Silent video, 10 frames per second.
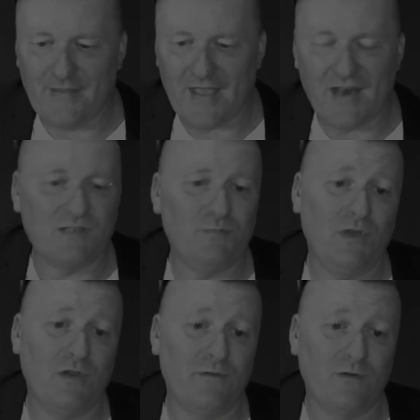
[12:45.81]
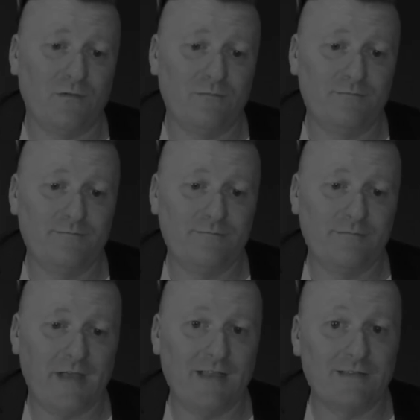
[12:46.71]
it's beautiful.
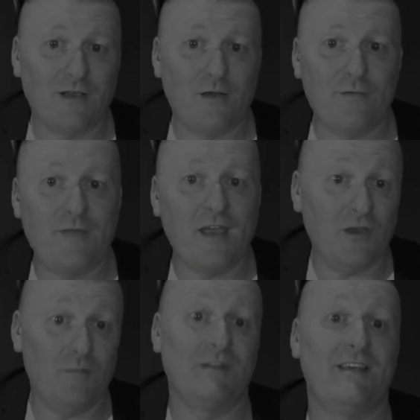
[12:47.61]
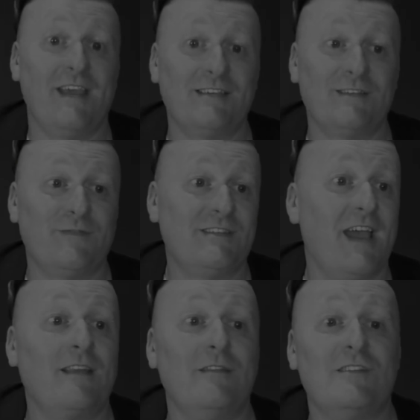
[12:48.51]
And so thank you, Matthias, for
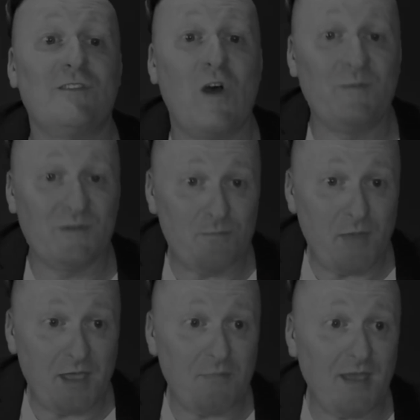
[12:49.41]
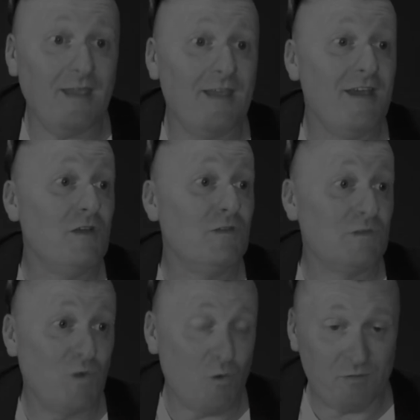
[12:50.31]
taking the time to meet me,
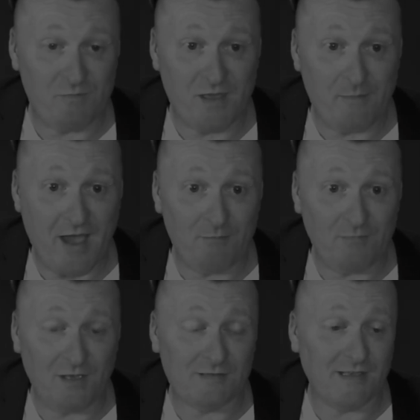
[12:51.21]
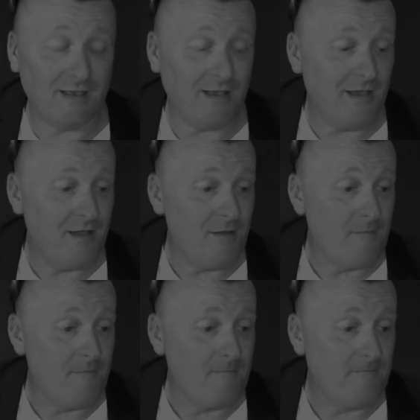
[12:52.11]
talk with me about music,
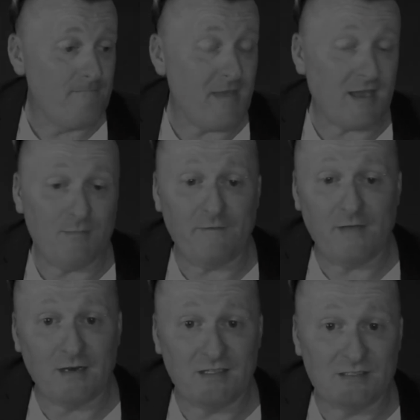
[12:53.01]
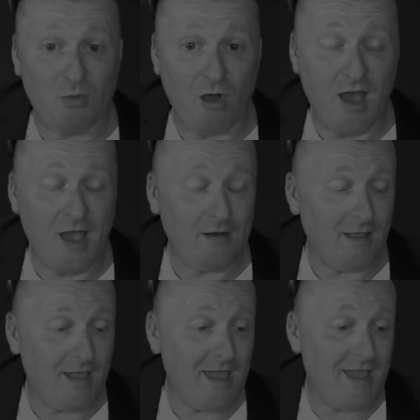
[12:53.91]
make me feel inspired,
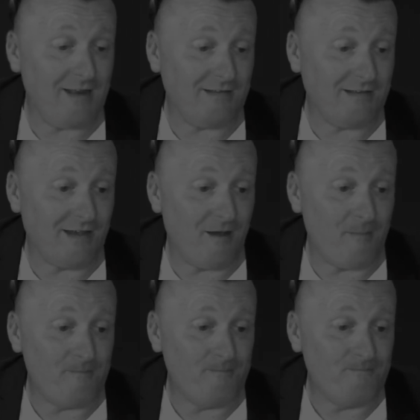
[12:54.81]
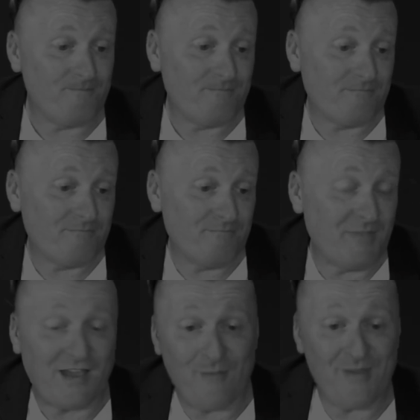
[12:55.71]
and
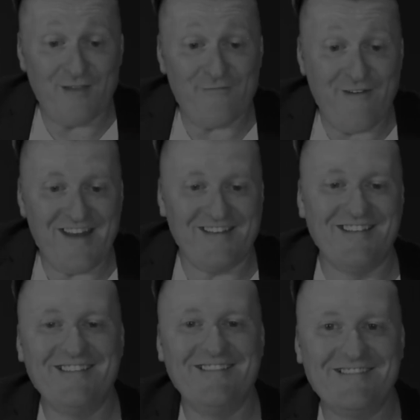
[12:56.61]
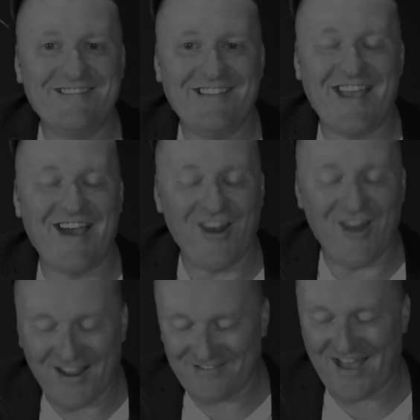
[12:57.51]
becoming a friend. Yeah, I
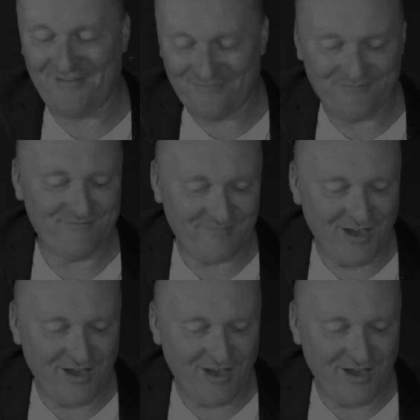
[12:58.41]
like that a